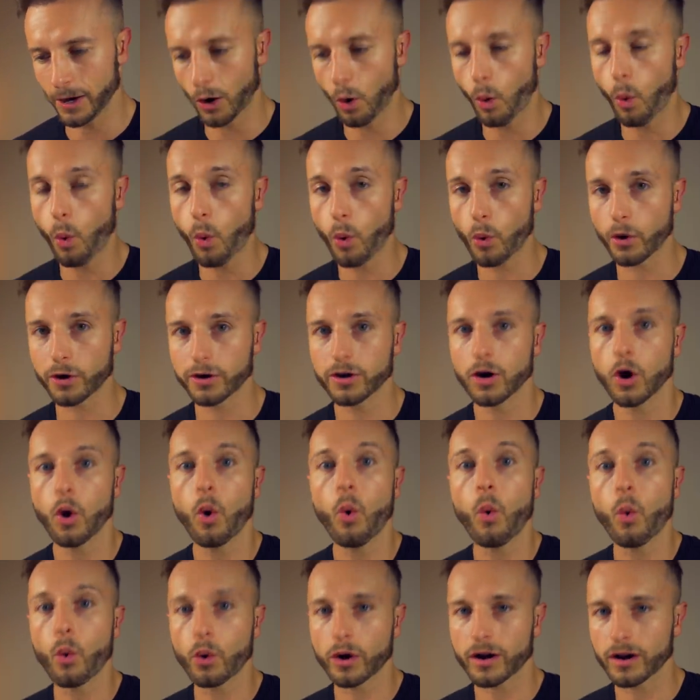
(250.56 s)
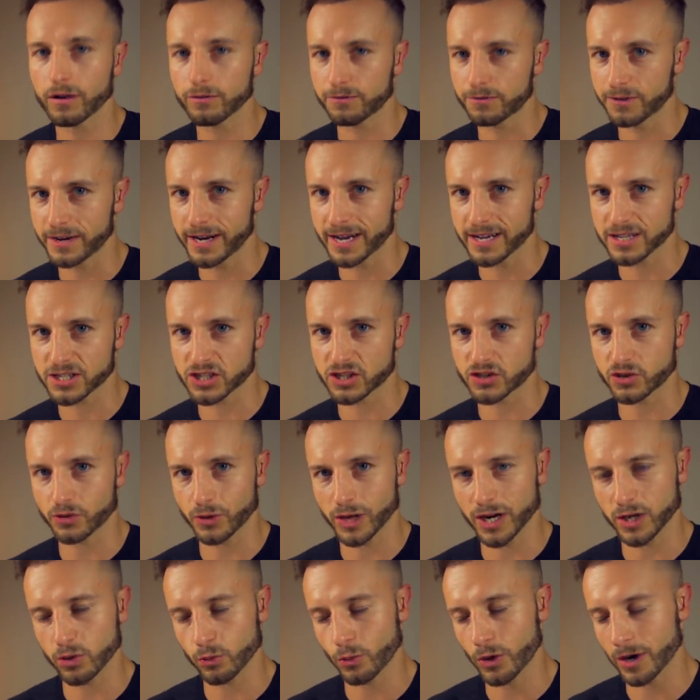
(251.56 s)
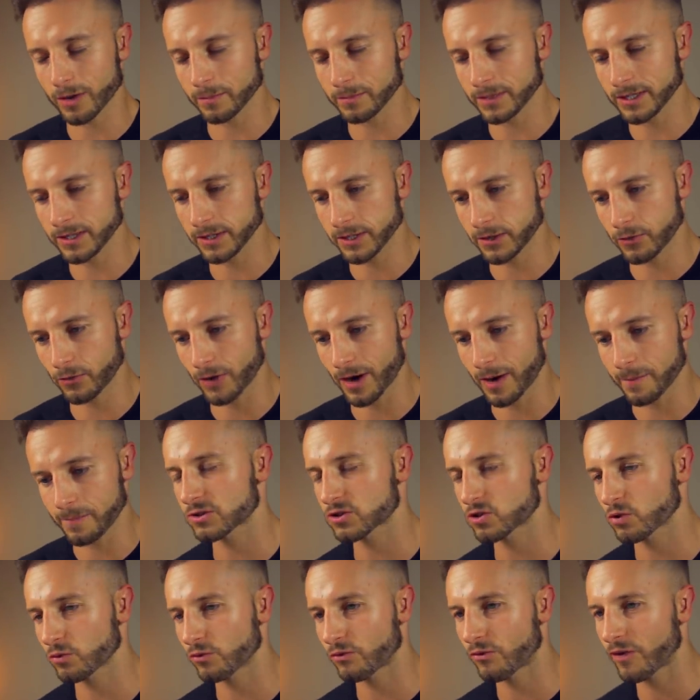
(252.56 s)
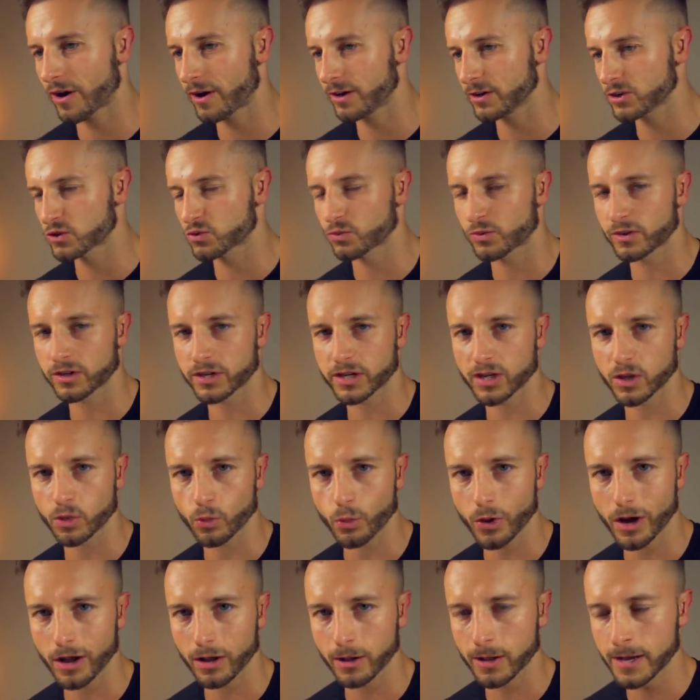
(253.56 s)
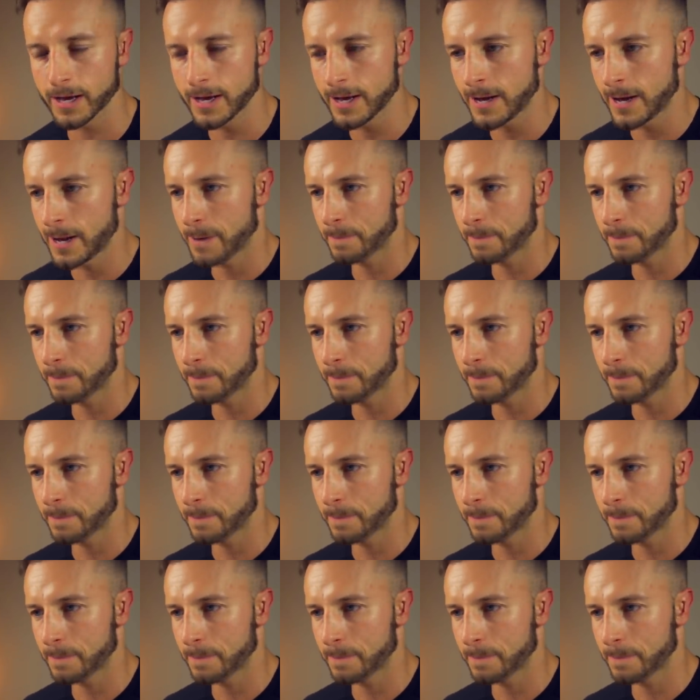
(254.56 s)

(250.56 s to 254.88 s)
or oral finasteride 1 milligram. So far it's working well.